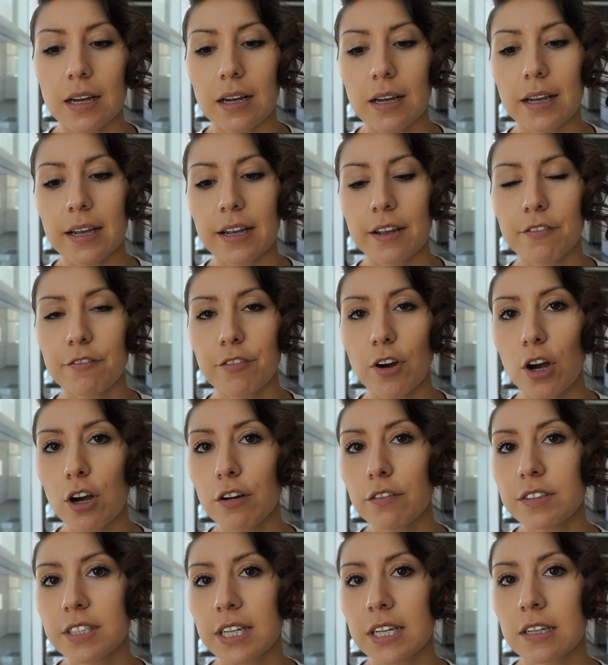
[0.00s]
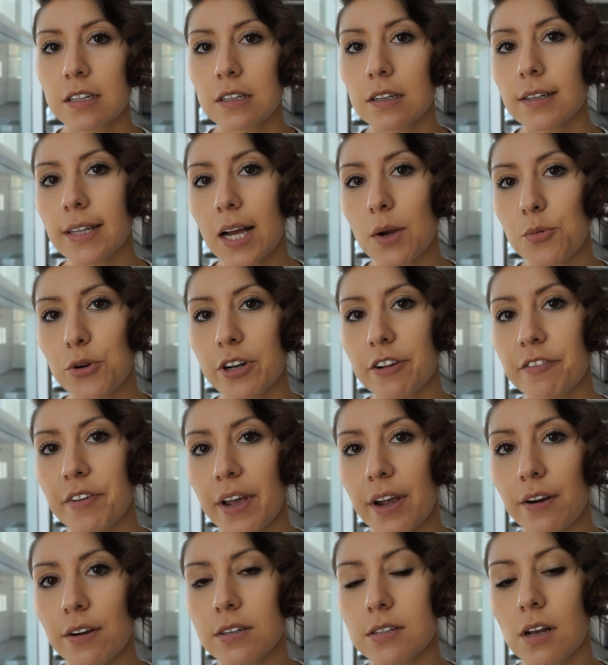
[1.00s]
Involved in collaborative
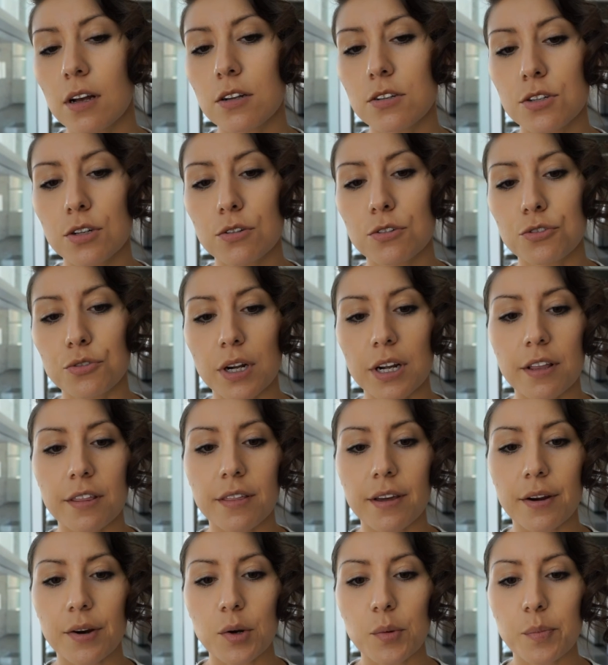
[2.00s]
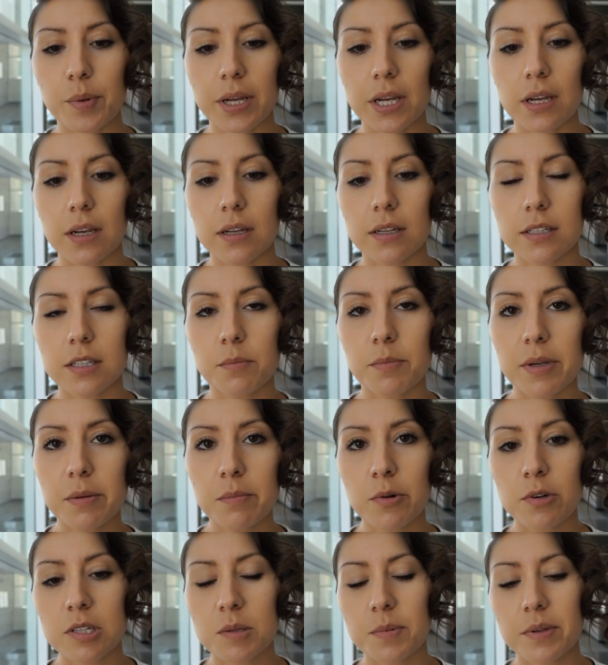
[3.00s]
care is also drug therapy. To be
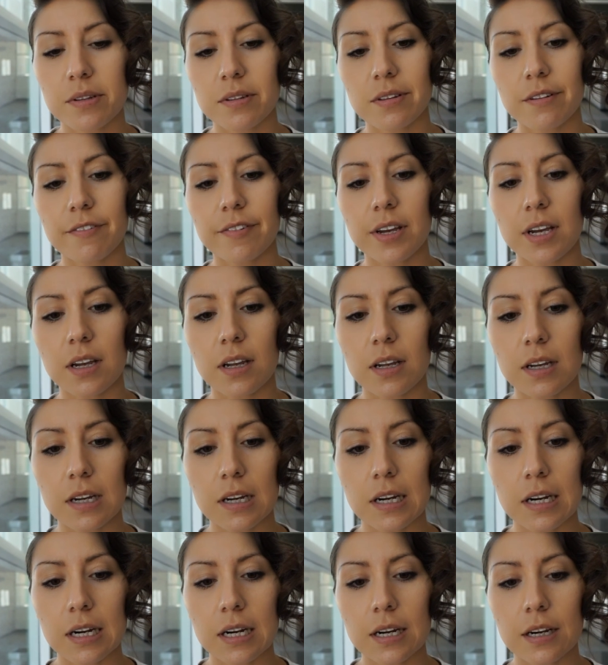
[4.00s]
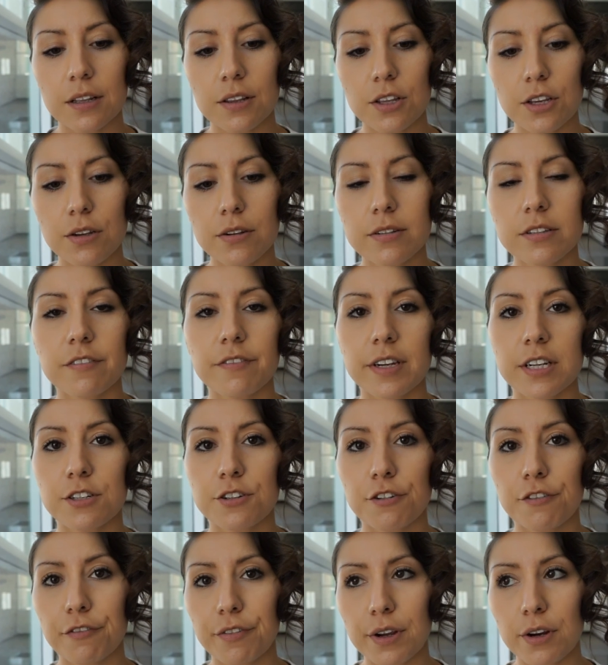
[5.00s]
more specific, the use of
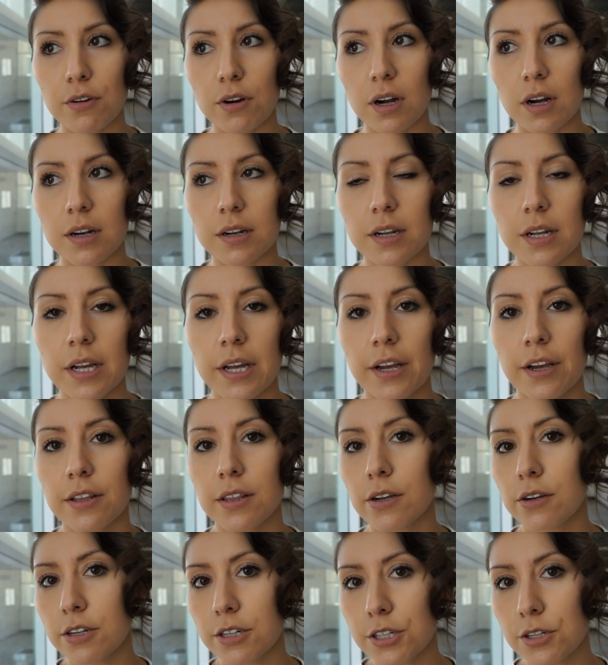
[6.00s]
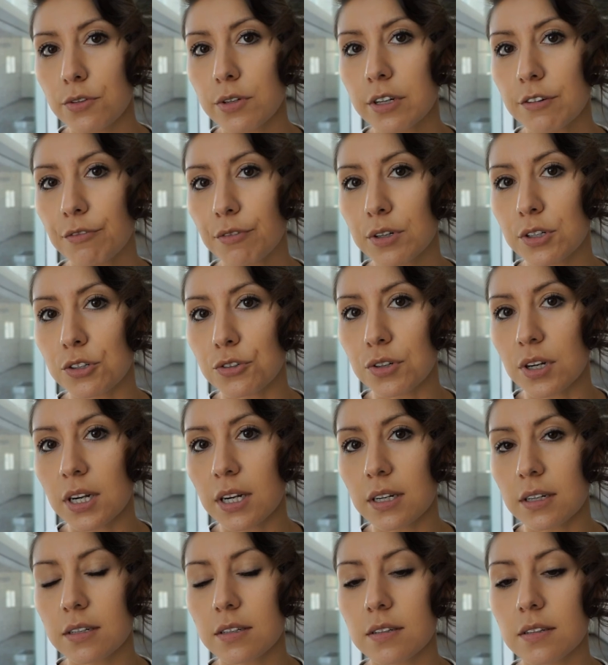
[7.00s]
interferon. There are two different
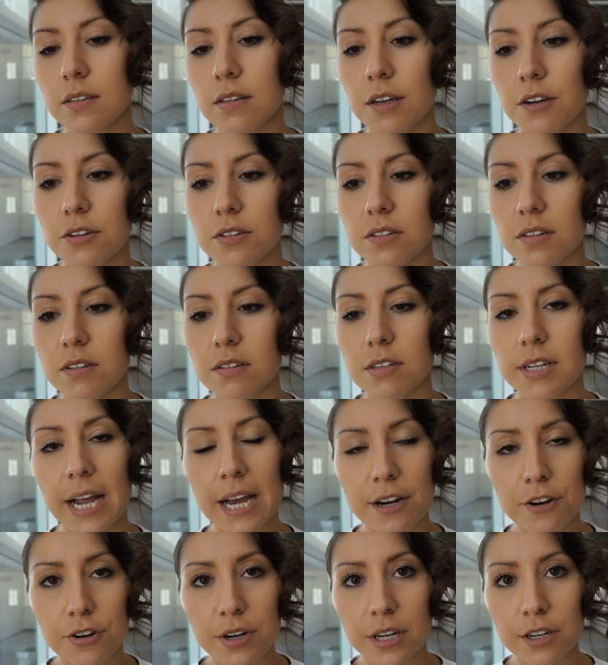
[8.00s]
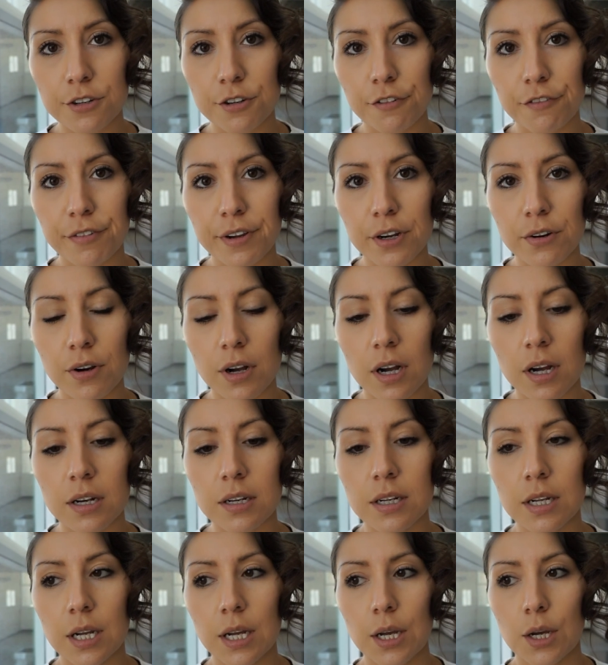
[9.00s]
drugs. There's the standard interferon,
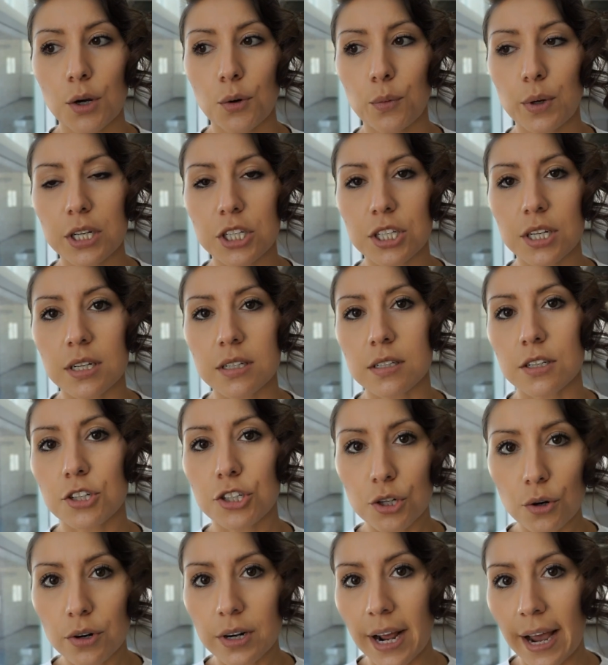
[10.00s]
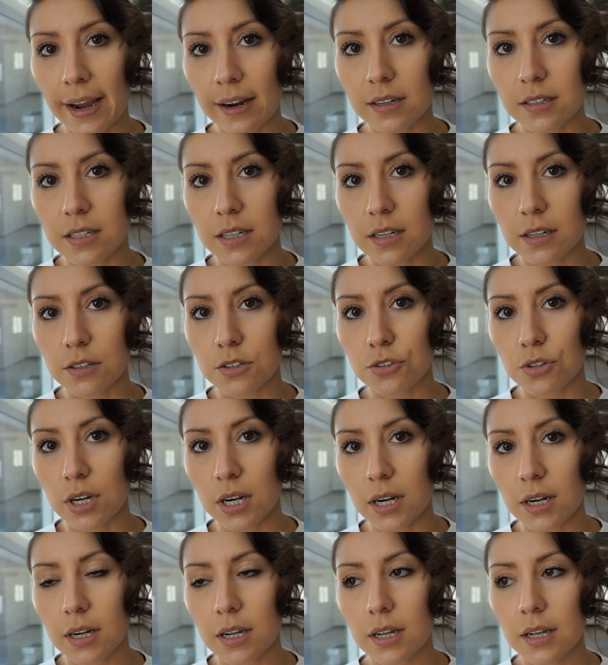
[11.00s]
which is a short-acting
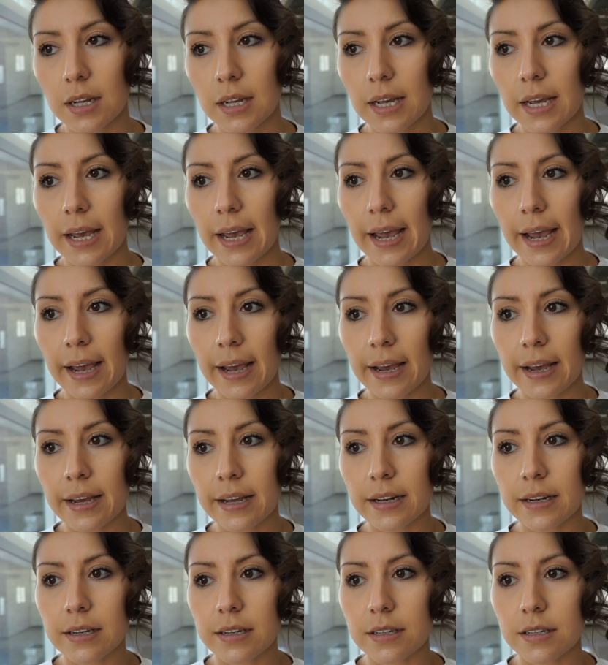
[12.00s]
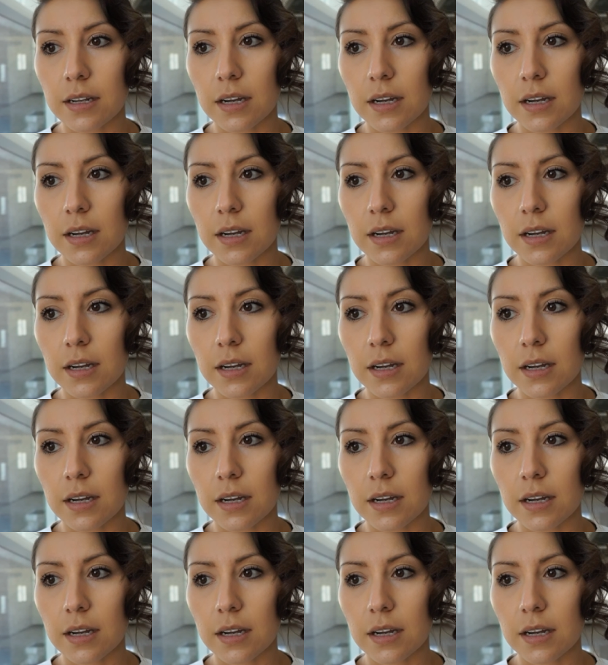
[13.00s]
drug, and